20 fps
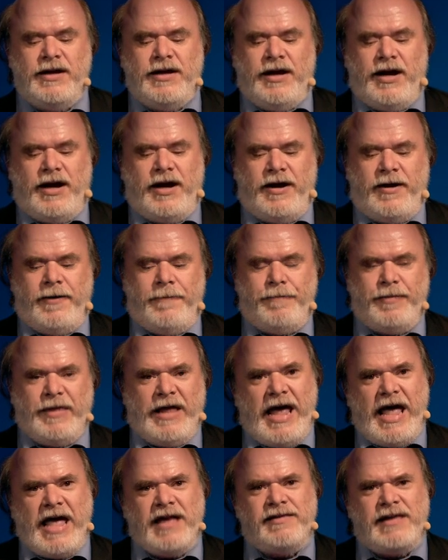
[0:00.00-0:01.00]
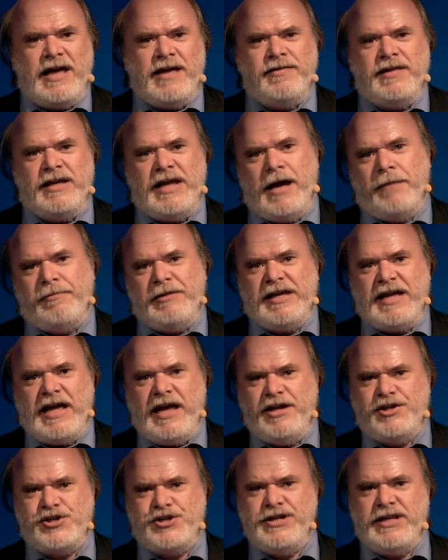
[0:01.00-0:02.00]
And then the
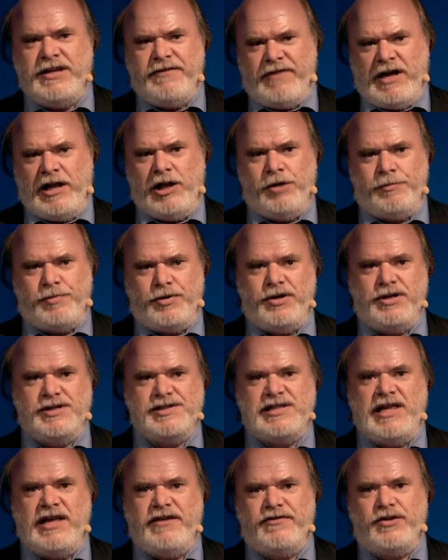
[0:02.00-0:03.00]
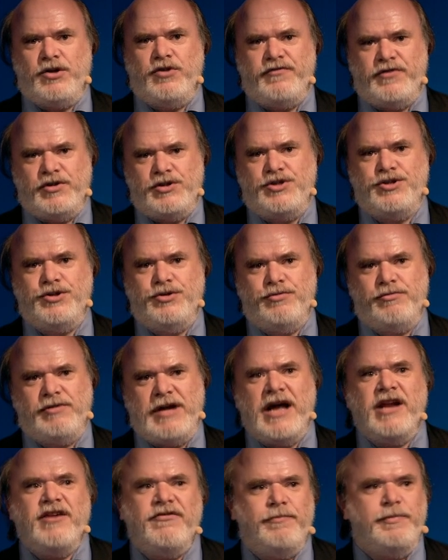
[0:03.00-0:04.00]
application developer is left over to
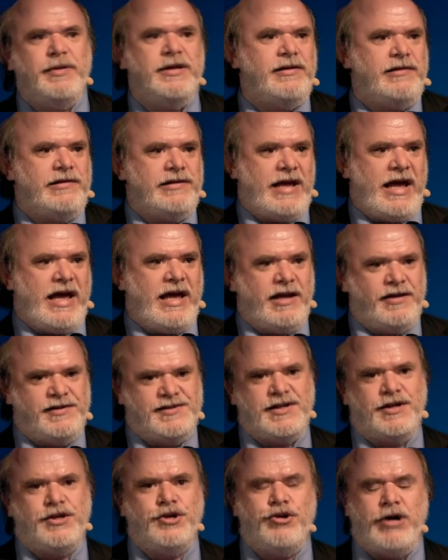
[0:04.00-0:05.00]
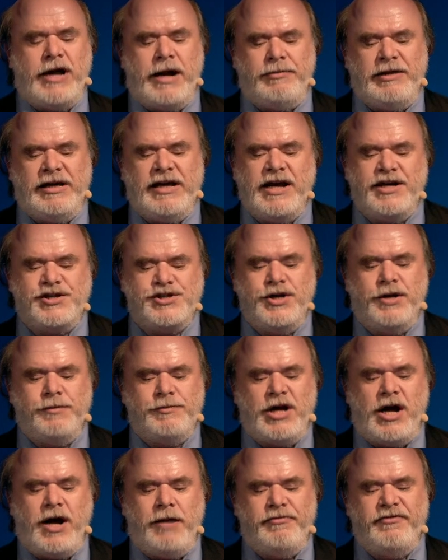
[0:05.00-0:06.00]
kind of build a secure application on
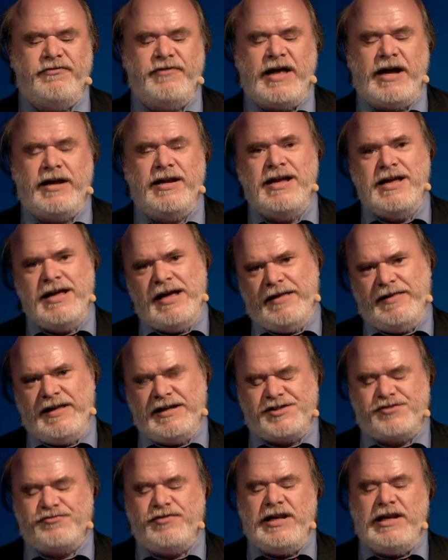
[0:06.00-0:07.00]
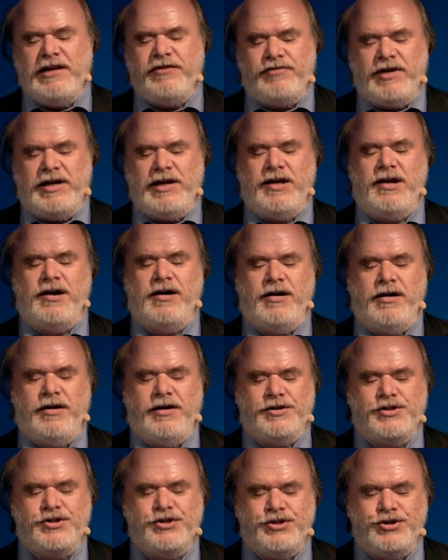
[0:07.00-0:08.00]
top of that. And that's really, really
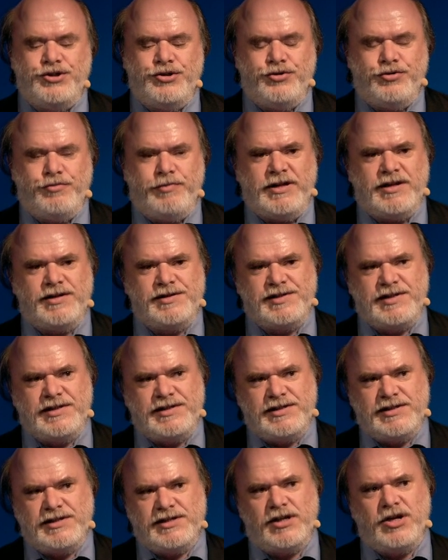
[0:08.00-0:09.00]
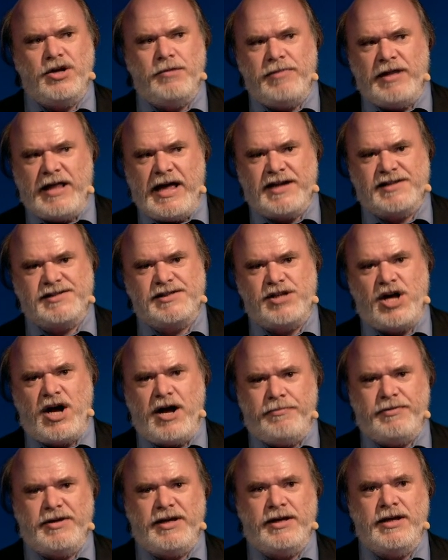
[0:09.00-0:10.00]
hard to do, because this is a complex
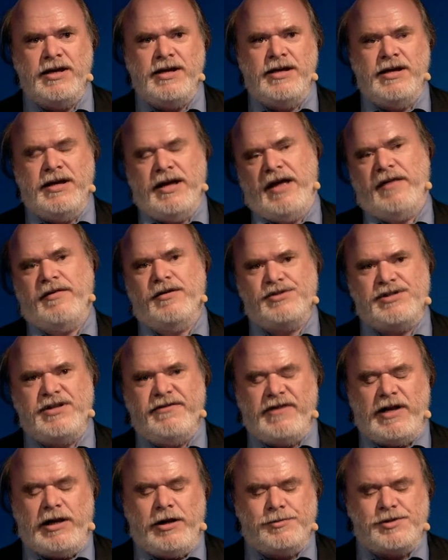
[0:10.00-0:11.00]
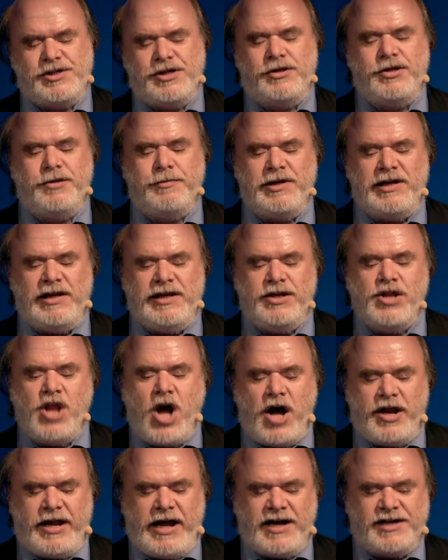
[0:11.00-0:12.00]
topic, and those developers are typically
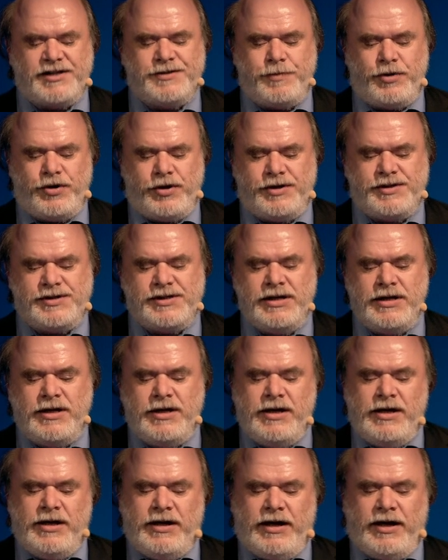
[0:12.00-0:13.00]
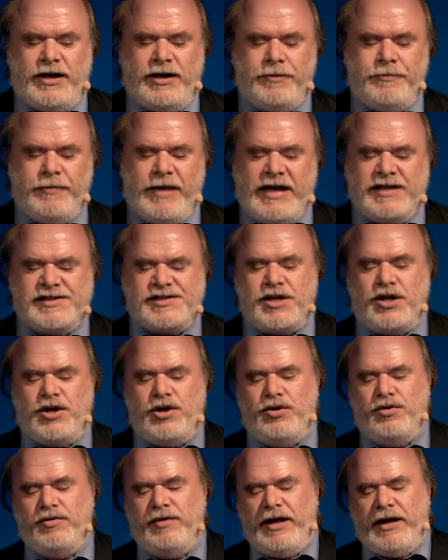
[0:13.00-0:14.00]
not experts. And
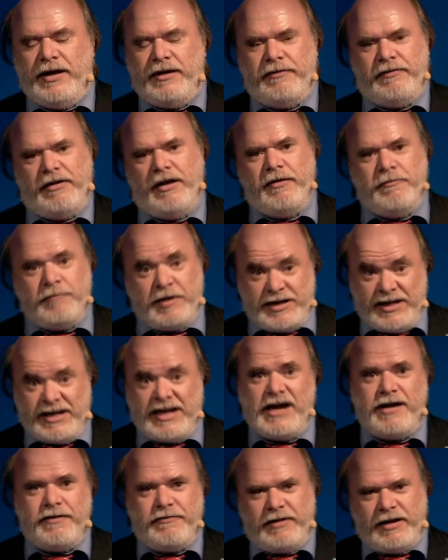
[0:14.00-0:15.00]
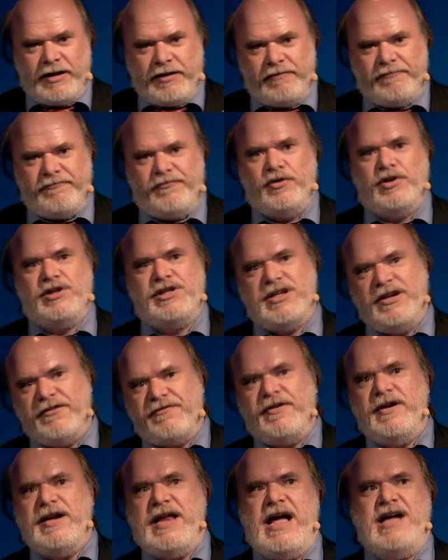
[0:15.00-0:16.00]
so, in particular, for
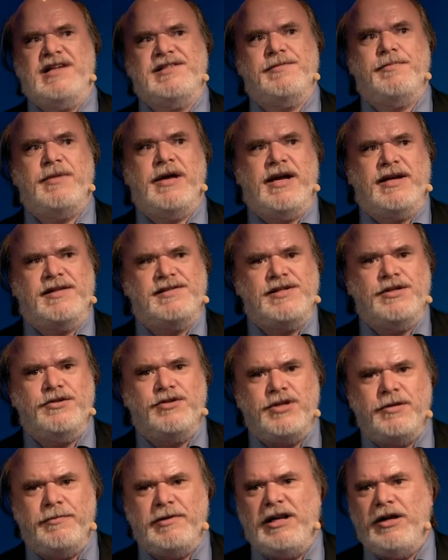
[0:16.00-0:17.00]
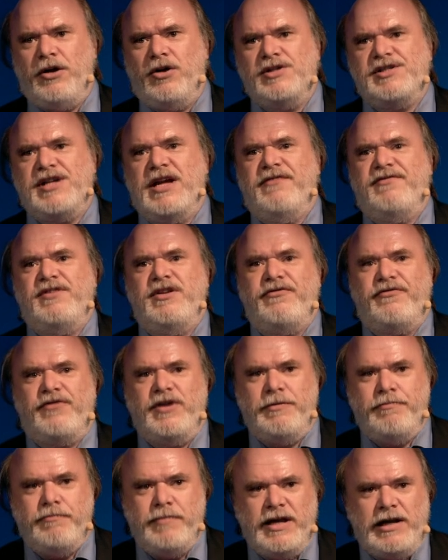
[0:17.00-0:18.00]
different aspects, you typically also have
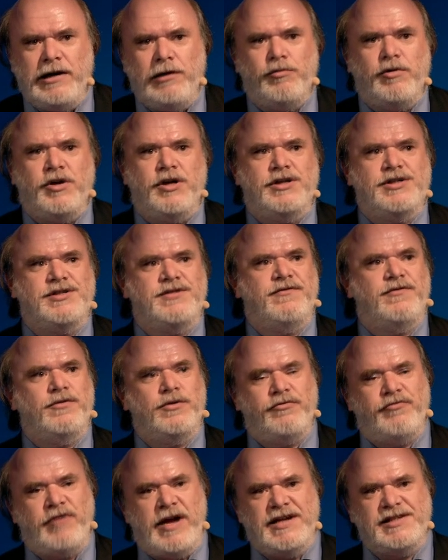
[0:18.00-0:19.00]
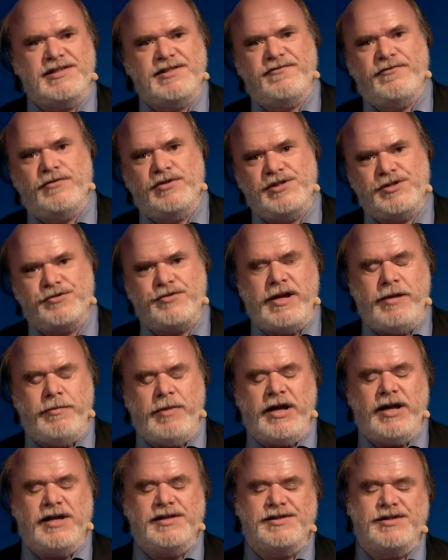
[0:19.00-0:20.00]
different middlewares for REST, for
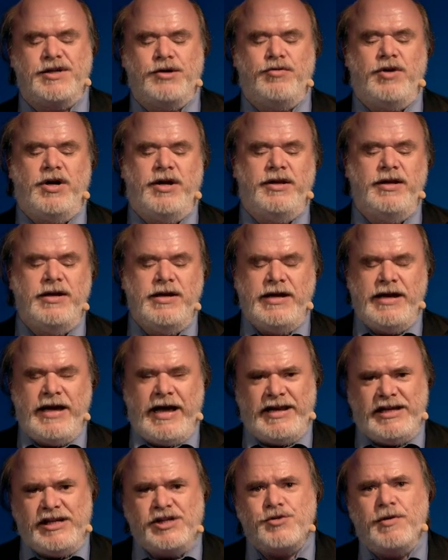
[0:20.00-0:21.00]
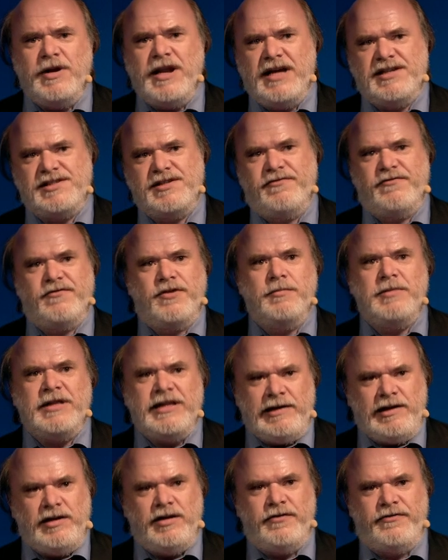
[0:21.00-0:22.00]
streaming, and so on. And each one has a
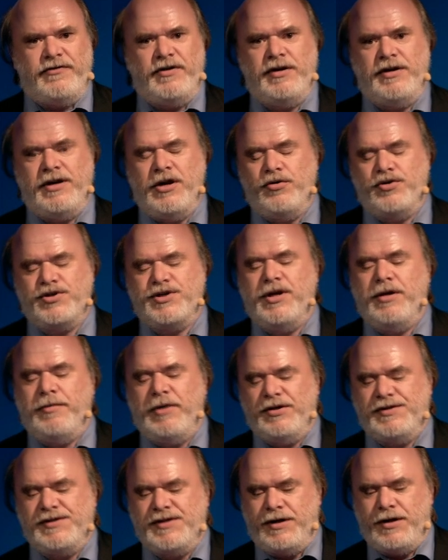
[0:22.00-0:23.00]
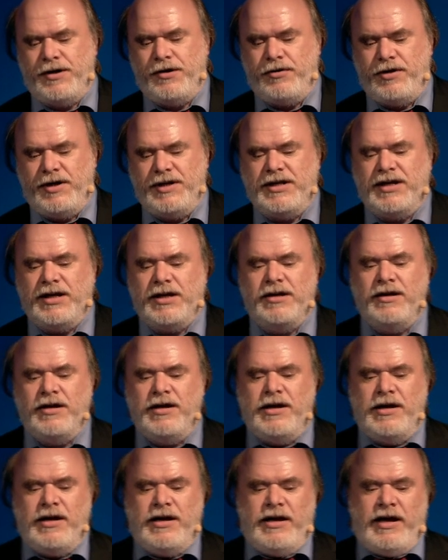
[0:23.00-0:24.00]
completely different notion about security.
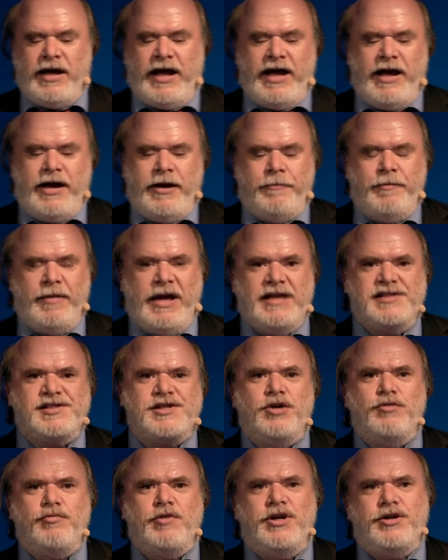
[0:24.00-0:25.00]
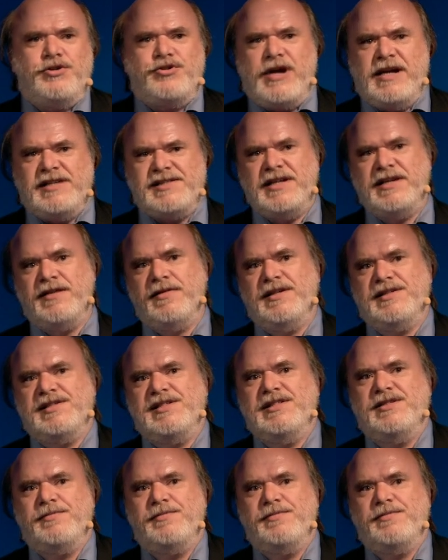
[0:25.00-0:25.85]
And so we're addressing this as